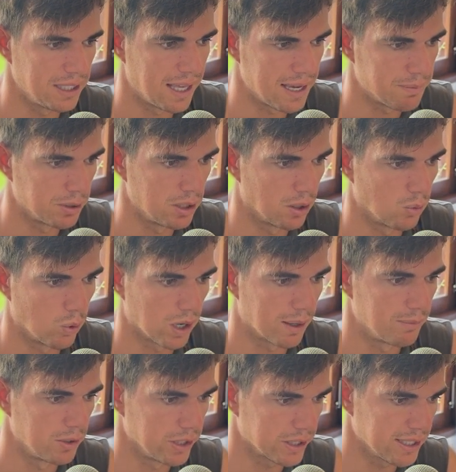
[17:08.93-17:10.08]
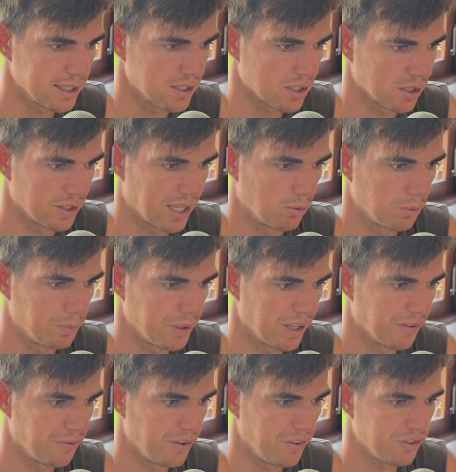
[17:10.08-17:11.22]
label it on what I'm looking, so that would be a
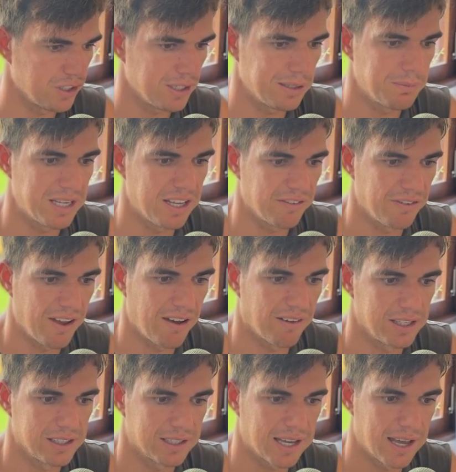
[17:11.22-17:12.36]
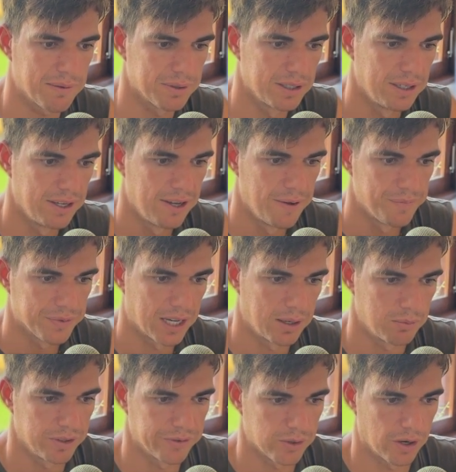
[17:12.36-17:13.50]
15-minute fair value gap,
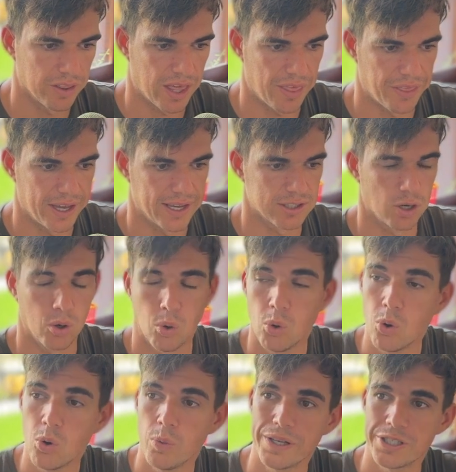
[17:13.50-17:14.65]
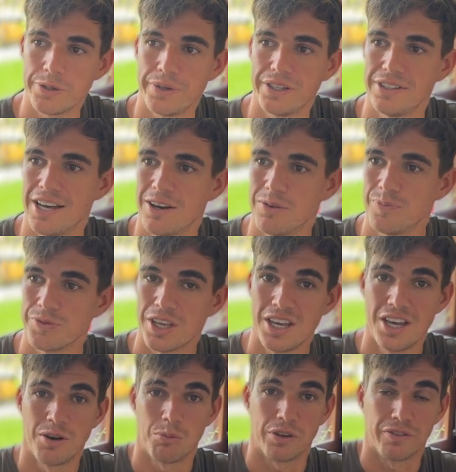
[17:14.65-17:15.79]
and we've got that there. So all we're doing now,
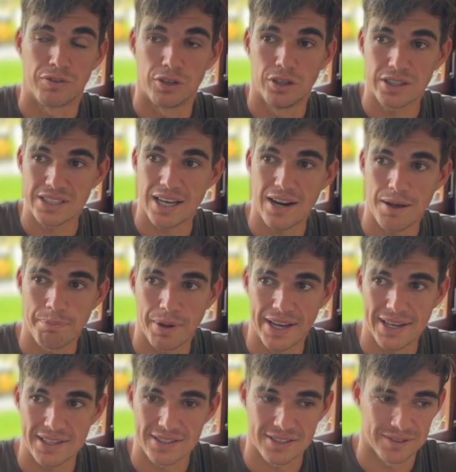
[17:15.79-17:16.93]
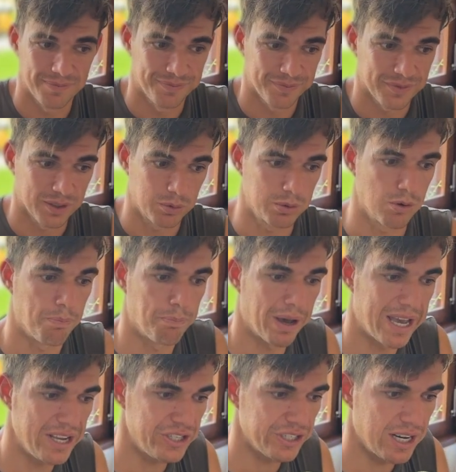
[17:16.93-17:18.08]
we've looked at our bias, we were
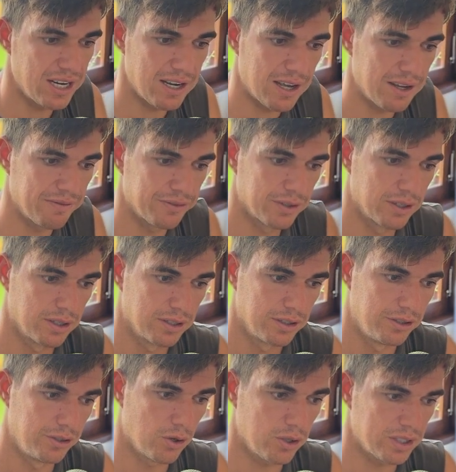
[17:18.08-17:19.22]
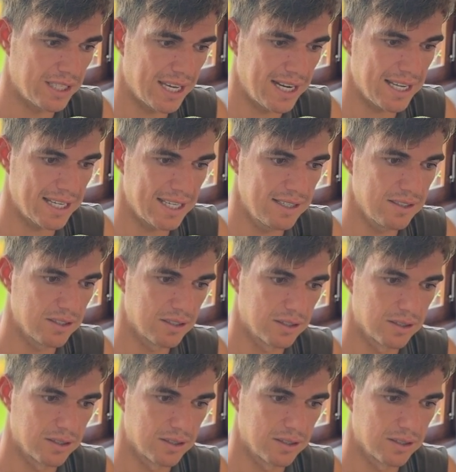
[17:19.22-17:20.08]
patient enough, not getting in,